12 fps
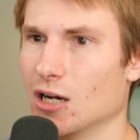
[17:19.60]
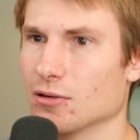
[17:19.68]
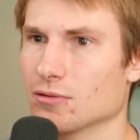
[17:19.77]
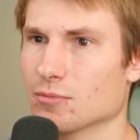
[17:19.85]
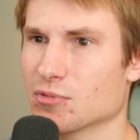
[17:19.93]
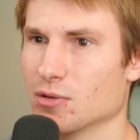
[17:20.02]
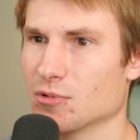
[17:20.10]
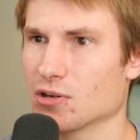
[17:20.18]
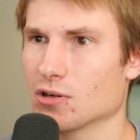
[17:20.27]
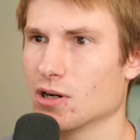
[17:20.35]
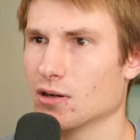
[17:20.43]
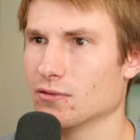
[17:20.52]
perimeter
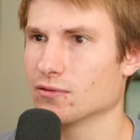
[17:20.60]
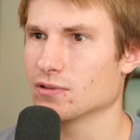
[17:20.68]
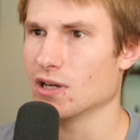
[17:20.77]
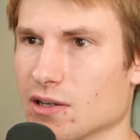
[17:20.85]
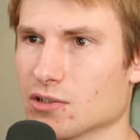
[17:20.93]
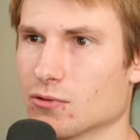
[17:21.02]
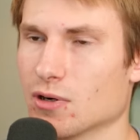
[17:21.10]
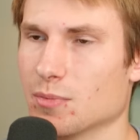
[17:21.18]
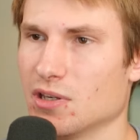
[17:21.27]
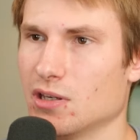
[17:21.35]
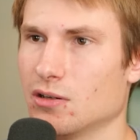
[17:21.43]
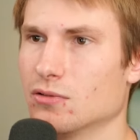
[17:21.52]
of, square
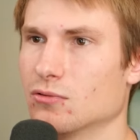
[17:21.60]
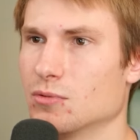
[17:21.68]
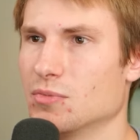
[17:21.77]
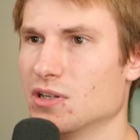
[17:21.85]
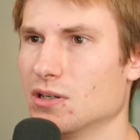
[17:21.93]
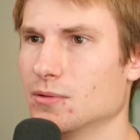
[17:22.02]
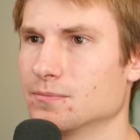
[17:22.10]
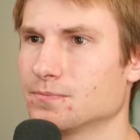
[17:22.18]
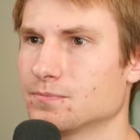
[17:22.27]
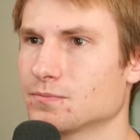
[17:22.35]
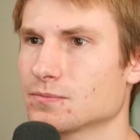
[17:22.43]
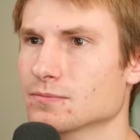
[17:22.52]
P would be
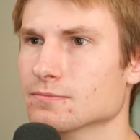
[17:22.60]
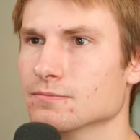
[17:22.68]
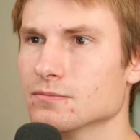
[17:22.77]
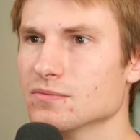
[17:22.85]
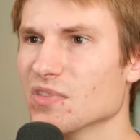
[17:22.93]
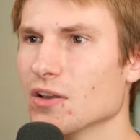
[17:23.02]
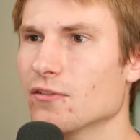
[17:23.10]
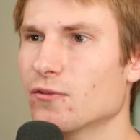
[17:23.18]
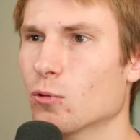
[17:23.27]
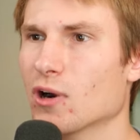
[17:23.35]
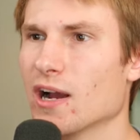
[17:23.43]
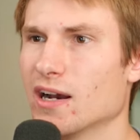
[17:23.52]

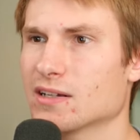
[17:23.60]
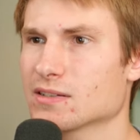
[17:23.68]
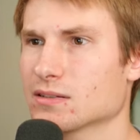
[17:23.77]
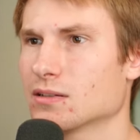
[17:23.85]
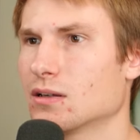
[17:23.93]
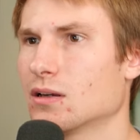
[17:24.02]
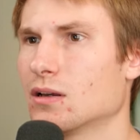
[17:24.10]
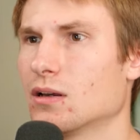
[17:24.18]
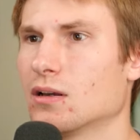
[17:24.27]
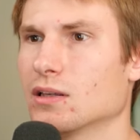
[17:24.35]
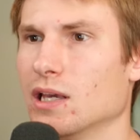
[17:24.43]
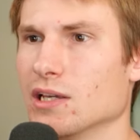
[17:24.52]
4X.
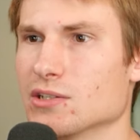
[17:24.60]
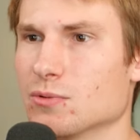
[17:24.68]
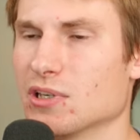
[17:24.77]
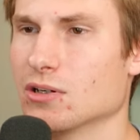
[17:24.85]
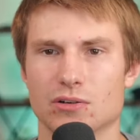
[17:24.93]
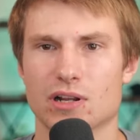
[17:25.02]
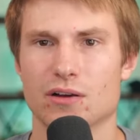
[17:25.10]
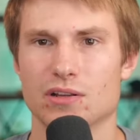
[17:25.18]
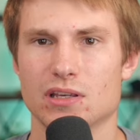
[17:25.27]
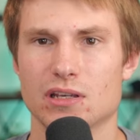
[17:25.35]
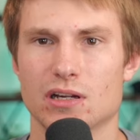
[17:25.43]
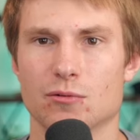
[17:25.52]
Okay, so we can go down
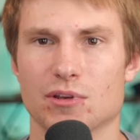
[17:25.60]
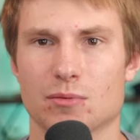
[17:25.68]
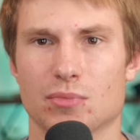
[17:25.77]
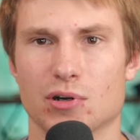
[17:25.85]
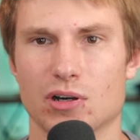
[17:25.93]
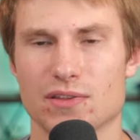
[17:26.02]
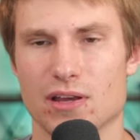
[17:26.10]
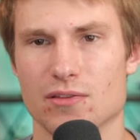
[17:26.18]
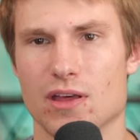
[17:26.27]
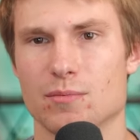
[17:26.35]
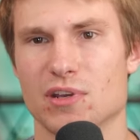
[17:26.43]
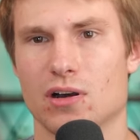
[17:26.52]
here, we can put
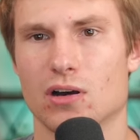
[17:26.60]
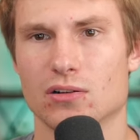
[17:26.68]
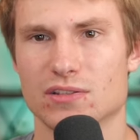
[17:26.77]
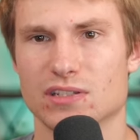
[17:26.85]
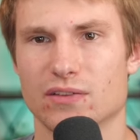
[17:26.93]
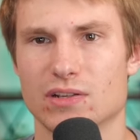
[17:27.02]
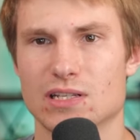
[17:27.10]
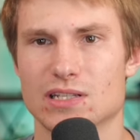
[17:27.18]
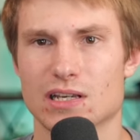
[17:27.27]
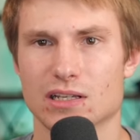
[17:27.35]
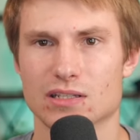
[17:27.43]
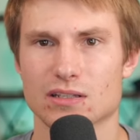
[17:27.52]
that'd be
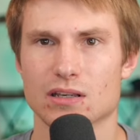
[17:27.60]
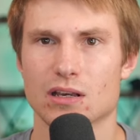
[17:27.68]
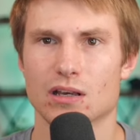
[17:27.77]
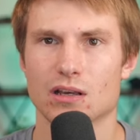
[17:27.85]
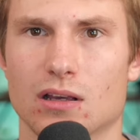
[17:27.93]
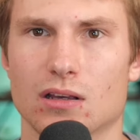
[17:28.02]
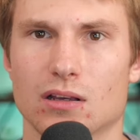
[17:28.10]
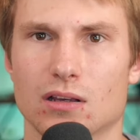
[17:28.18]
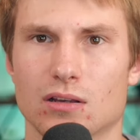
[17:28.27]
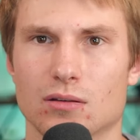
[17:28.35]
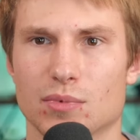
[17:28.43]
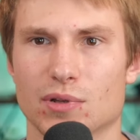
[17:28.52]
176
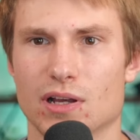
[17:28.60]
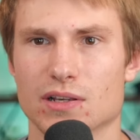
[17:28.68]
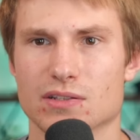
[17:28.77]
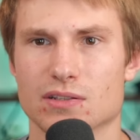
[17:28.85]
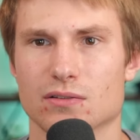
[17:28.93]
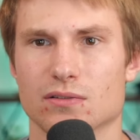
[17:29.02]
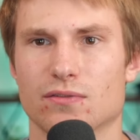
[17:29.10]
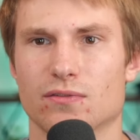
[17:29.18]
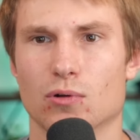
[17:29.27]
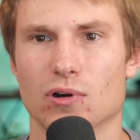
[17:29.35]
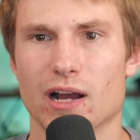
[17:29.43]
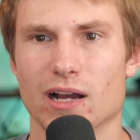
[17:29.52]
plus
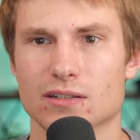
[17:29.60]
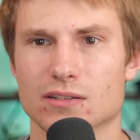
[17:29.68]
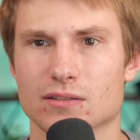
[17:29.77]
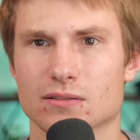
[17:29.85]
4x.